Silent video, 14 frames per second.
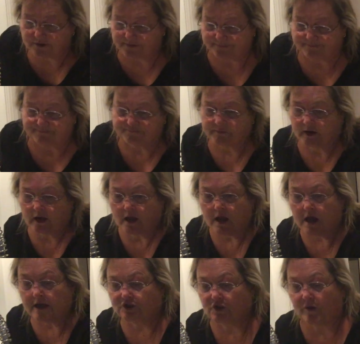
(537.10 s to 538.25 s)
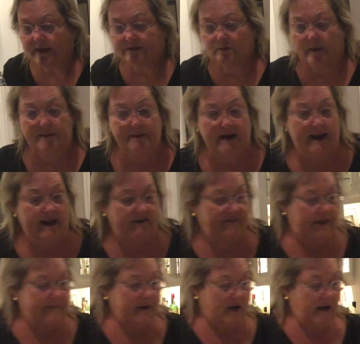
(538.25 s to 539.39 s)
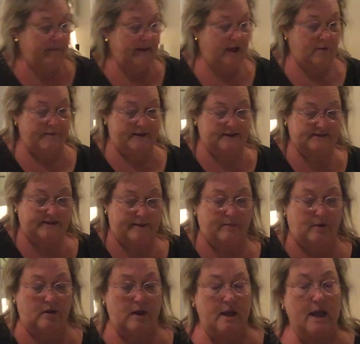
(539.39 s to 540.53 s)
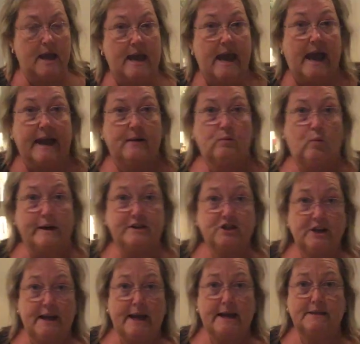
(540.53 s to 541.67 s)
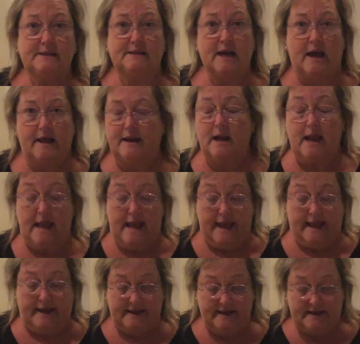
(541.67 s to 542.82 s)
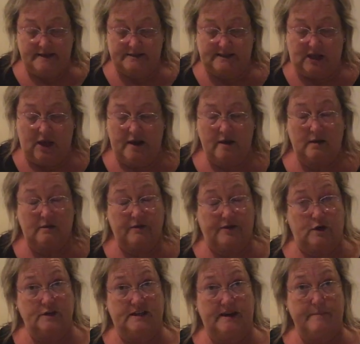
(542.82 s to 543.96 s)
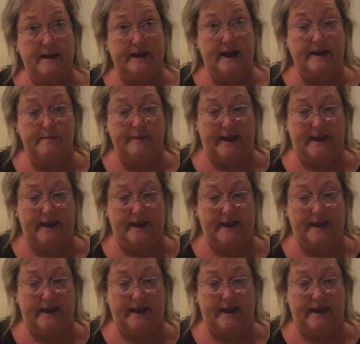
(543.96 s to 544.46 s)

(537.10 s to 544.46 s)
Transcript: of them. So that's why I'm gonna have Emma come help me assemble. And what she has done is 13 by 9